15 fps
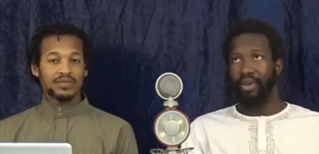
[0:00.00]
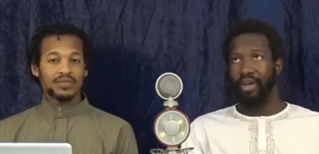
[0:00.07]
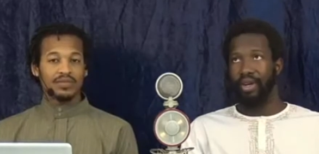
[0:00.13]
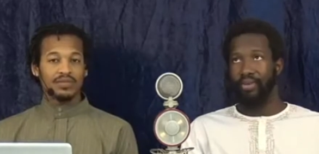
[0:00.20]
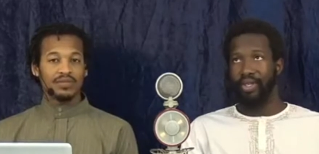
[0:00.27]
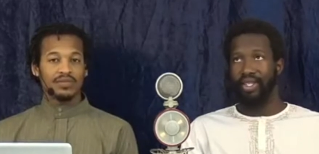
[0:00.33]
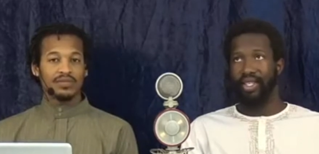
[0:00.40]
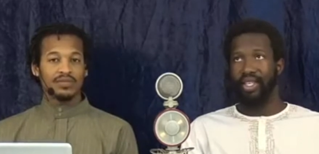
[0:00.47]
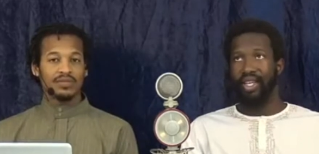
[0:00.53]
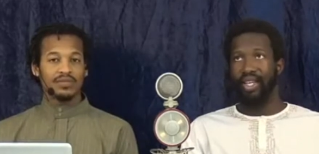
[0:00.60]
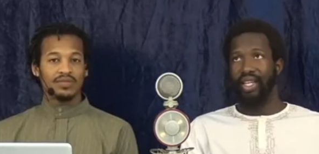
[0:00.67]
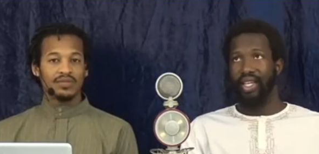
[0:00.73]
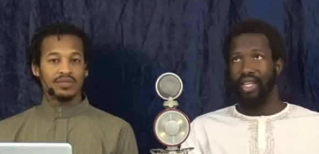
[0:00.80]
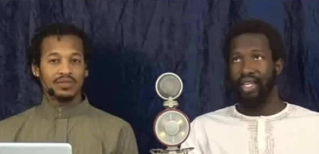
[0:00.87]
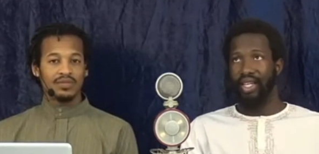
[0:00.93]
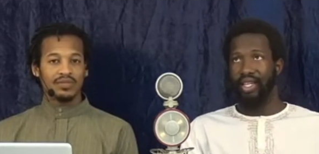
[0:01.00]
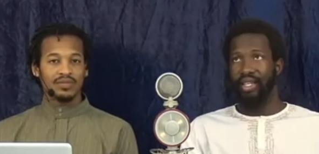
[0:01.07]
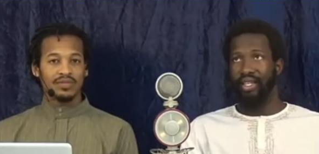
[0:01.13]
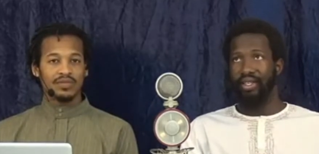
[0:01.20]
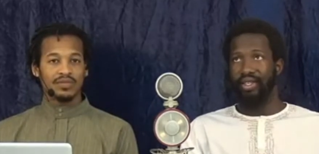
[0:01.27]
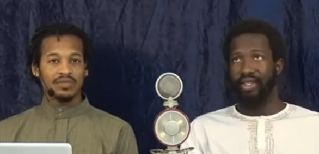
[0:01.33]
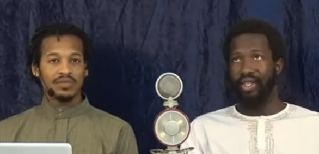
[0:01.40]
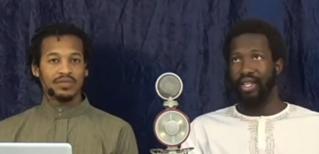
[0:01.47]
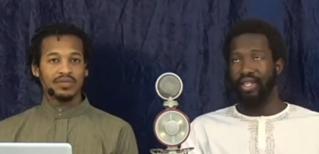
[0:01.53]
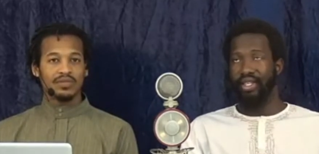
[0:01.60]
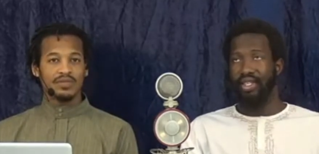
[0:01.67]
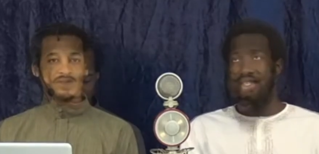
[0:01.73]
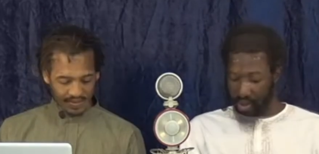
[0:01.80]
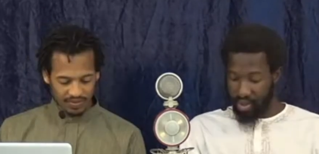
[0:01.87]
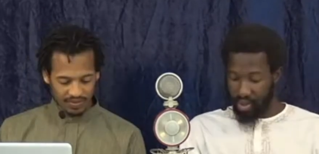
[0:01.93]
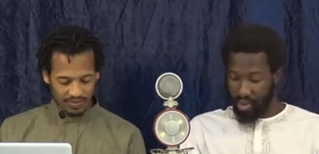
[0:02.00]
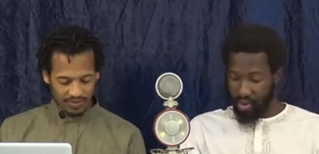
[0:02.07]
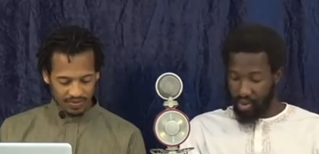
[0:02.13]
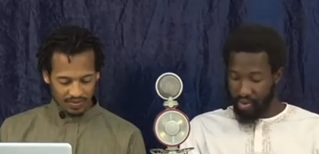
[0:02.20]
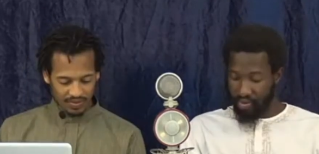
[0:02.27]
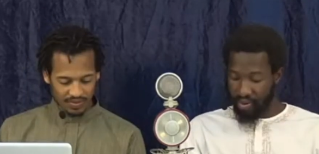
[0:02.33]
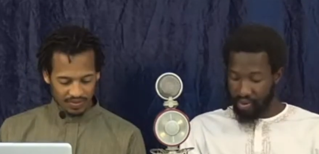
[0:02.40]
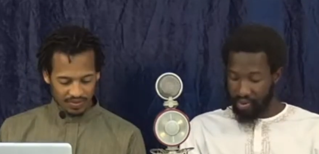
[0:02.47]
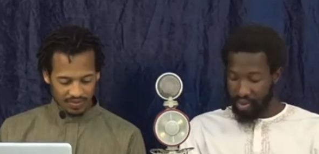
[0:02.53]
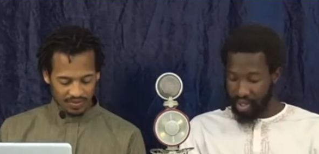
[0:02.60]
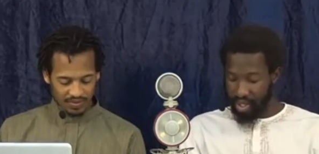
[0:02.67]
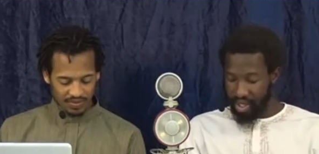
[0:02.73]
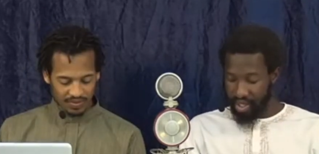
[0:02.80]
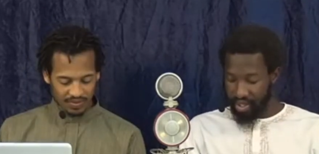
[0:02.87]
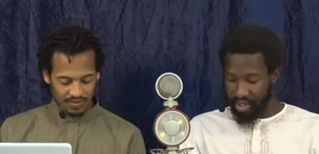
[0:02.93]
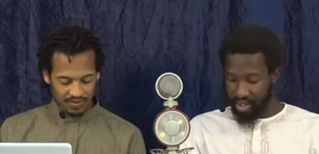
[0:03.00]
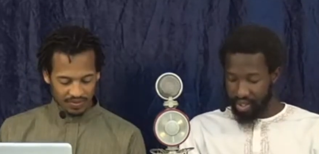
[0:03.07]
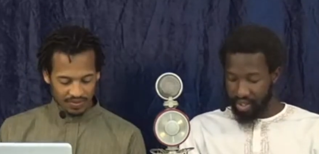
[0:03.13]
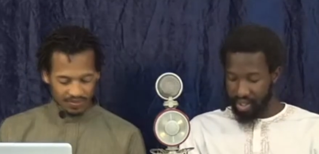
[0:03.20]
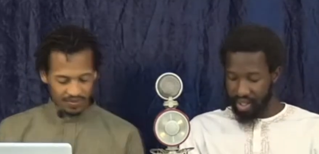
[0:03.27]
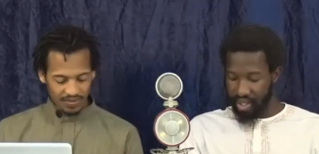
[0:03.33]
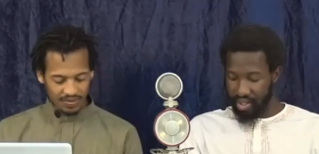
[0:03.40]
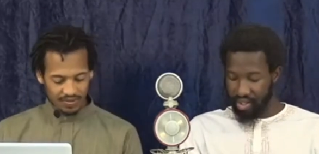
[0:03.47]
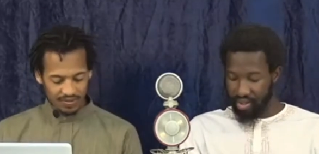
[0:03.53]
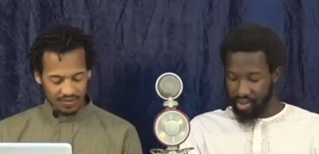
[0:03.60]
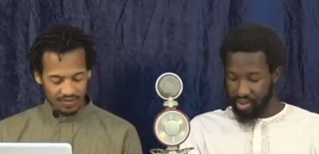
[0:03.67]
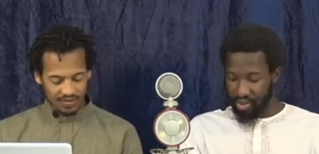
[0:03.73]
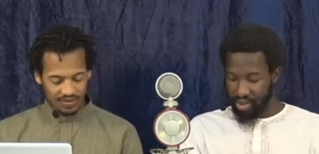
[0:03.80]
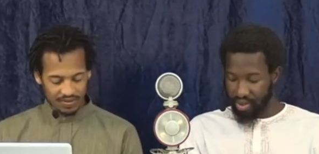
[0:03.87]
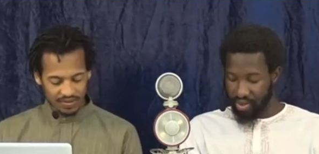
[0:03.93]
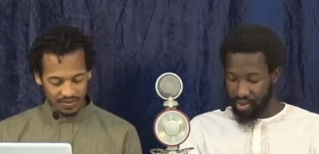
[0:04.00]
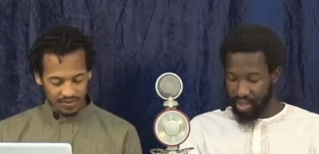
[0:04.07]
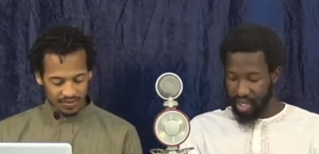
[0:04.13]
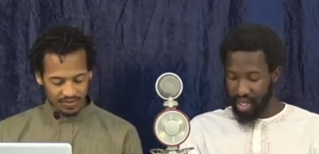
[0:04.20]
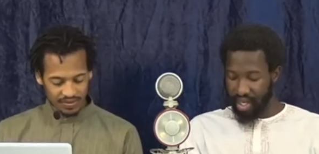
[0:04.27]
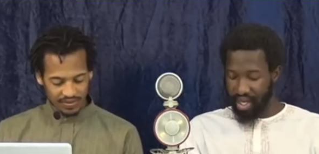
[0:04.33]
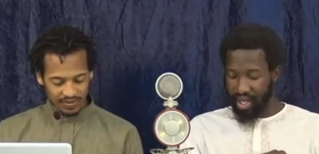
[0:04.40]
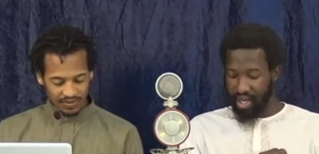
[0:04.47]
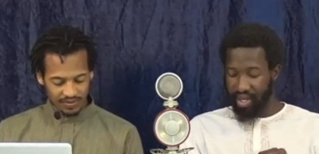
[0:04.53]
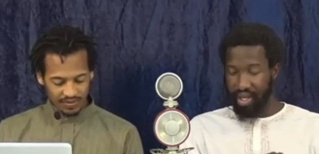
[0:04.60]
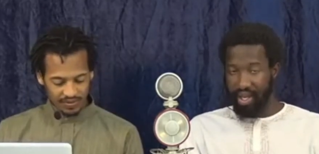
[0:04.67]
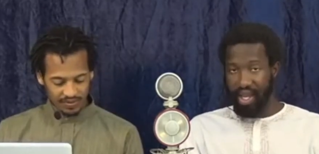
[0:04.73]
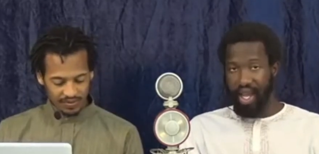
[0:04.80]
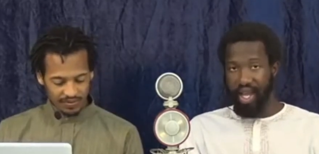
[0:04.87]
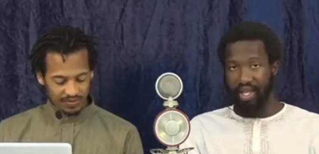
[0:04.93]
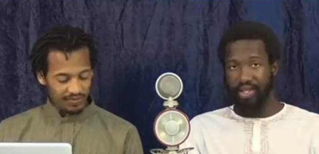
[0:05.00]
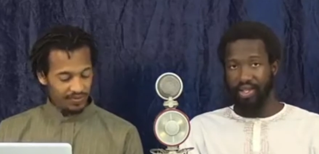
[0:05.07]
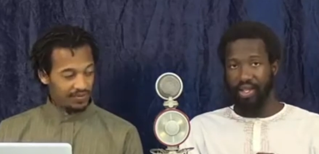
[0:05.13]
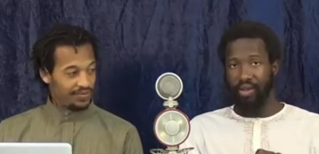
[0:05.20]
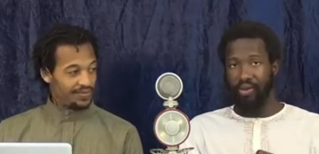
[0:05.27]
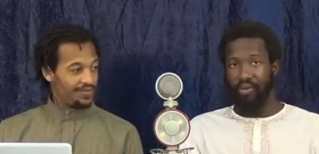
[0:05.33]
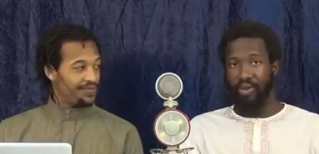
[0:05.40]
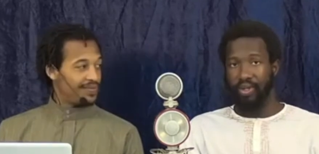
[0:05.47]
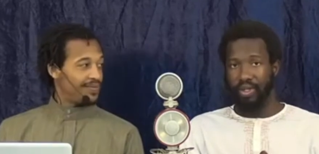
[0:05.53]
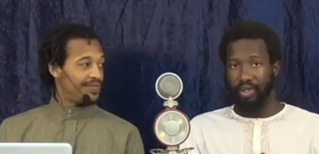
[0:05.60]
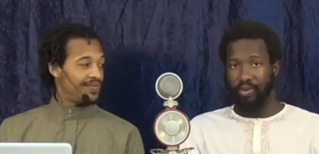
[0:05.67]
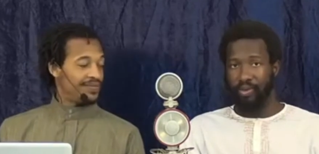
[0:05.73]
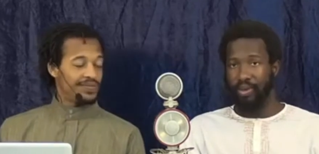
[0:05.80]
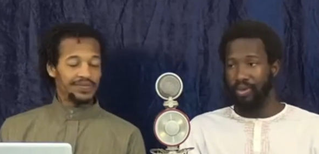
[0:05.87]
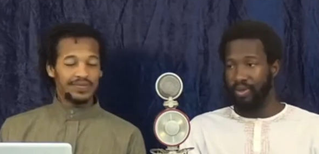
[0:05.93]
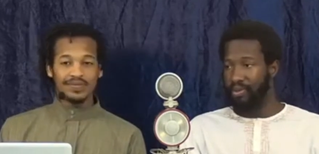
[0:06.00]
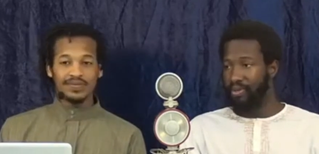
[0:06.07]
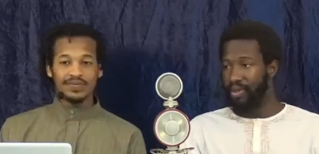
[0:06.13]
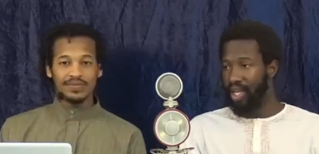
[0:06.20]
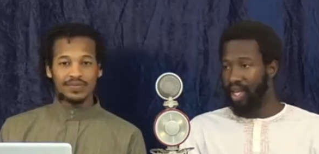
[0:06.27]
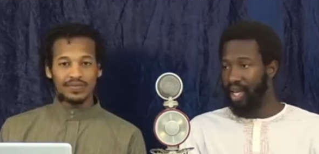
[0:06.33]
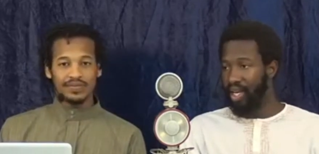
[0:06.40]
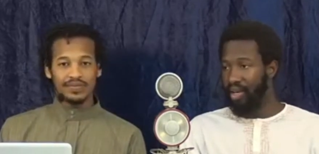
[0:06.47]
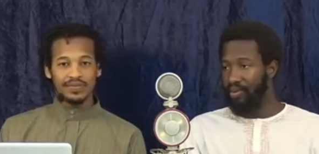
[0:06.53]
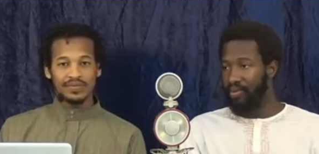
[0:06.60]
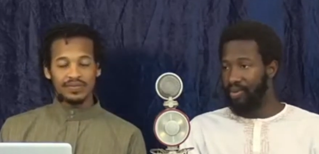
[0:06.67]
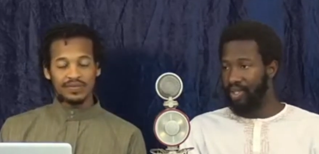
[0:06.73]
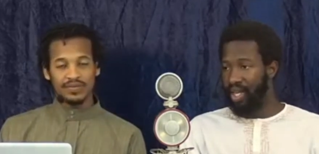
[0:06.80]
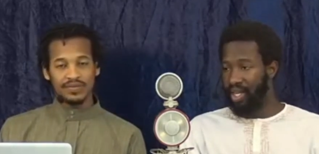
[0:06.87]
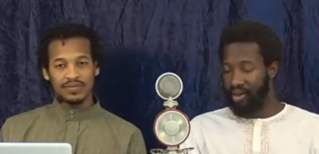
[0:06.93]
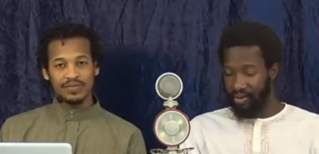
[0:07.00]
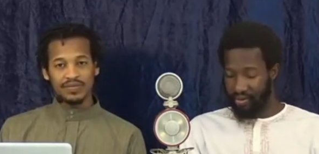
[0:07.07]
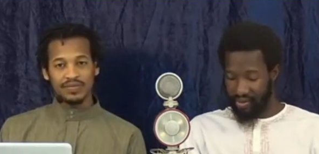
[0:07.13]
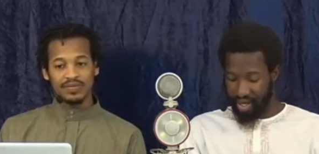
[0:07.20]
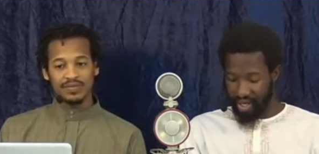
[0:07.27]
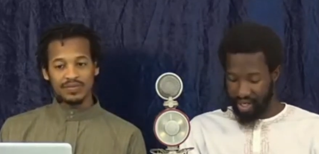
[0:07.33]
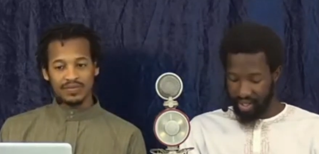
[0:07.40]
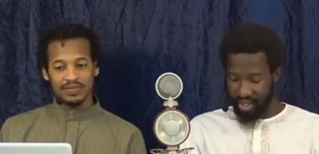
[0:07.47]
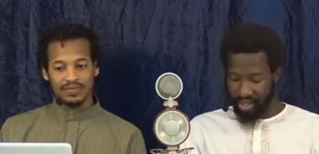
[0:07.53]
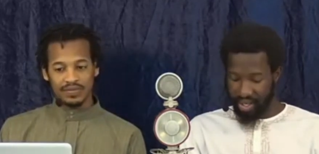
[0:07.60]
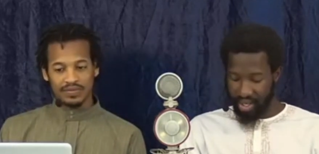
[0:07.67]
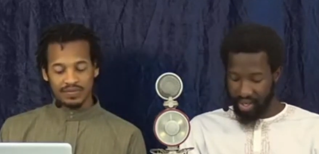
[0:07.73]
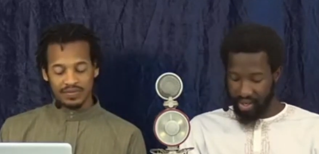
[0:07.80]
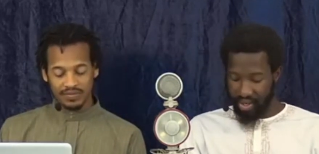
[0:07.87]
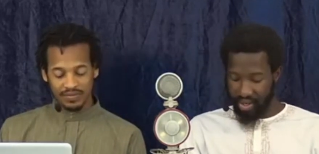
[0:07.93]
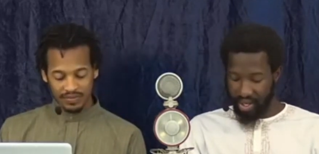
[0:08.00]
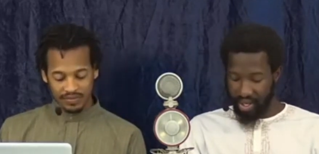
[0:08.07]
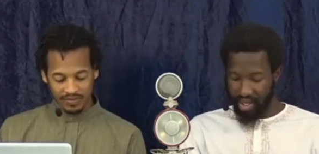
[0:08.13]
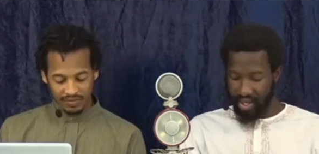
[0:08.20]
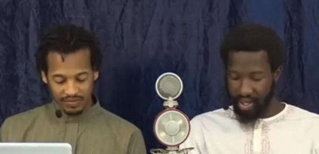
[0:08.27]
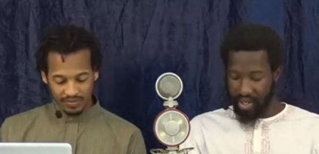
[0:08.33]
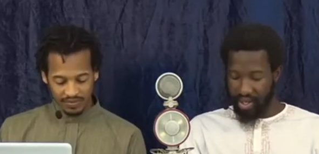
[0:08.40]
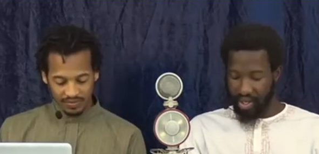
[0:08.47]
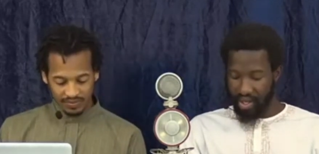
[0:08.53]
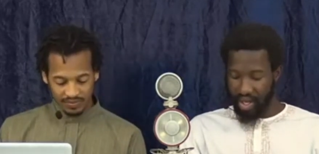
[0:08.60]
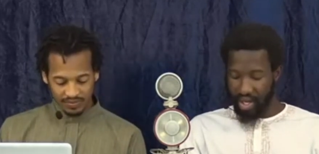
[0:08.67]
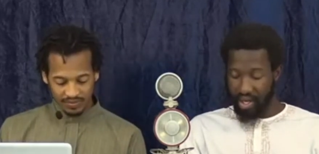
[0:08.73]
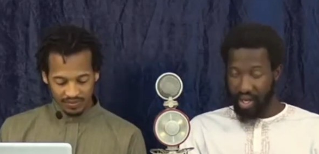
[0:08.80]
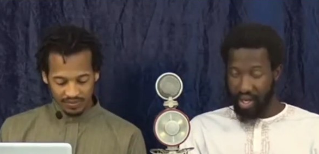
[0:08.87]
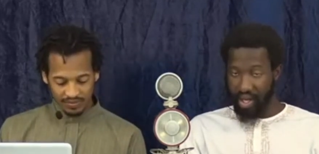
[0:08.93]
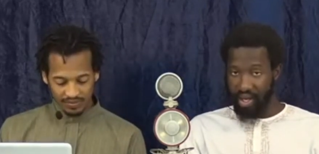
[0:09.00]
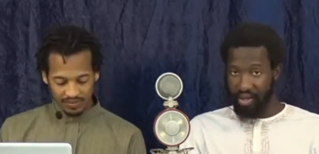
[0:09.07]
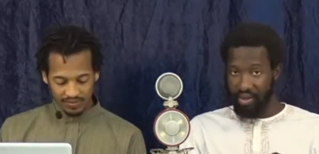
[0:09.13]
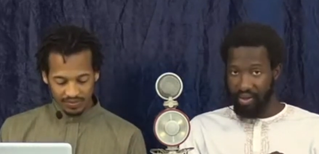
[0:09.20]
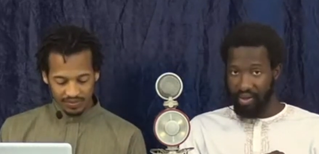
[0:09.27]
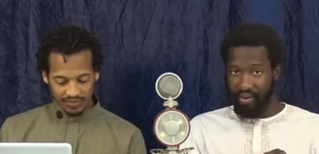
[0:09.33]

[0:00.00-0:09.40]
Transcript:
Speaker 1: in Genesis. Going from Galatians to show that Yache was supposed to be the animal sacrifice, okay, and that the